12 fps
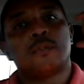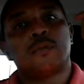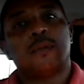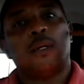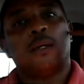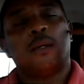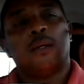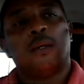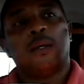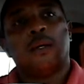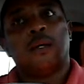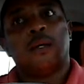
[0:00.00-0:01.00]
So that
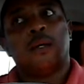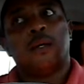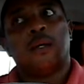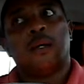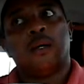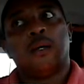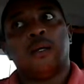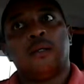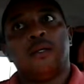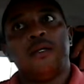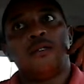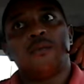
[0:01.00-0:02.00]
at
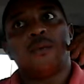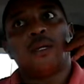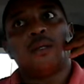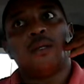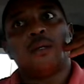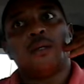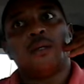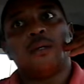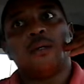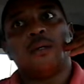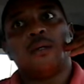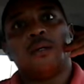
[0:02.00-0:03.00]
least with
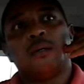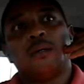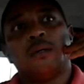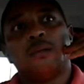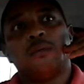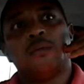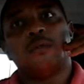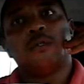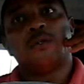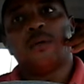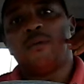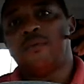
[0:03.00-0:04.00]
uh, um,
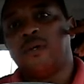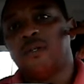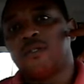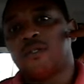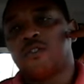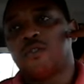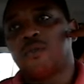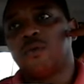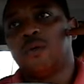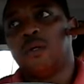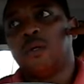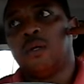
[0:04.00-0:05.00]
the 12 years in
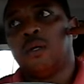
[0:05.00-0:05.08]
school,